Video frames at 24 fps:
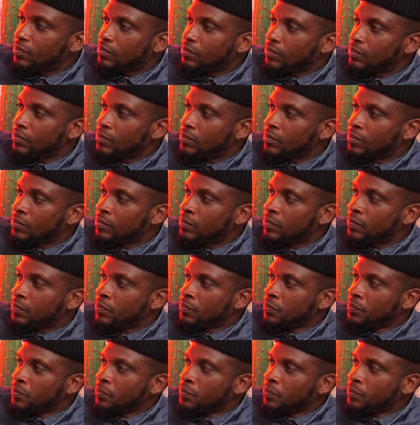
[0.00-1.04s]

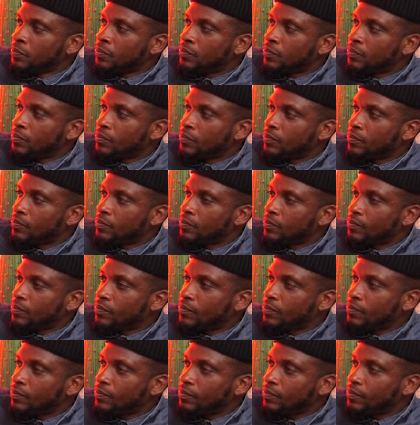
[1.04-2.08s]

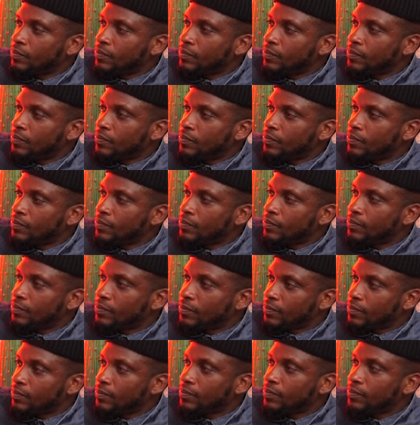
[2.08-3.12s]

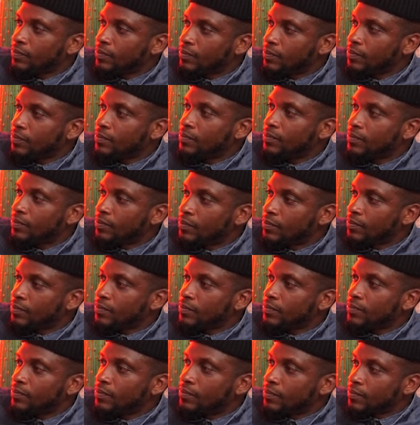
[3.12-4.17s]

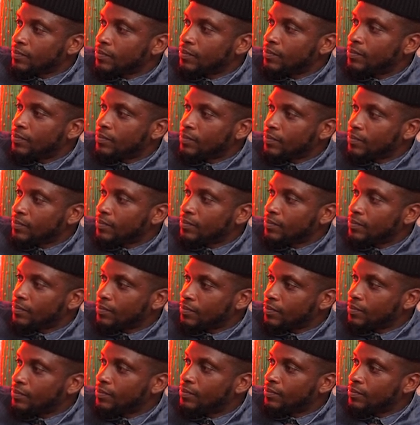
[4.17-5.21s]

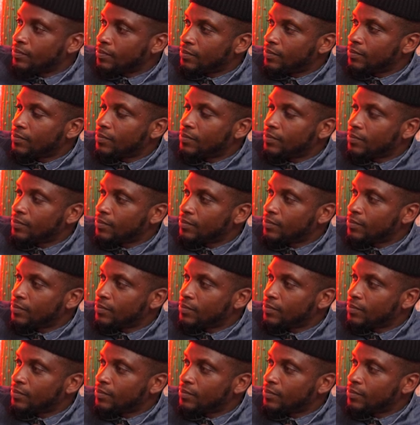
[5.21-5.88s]
[no speech]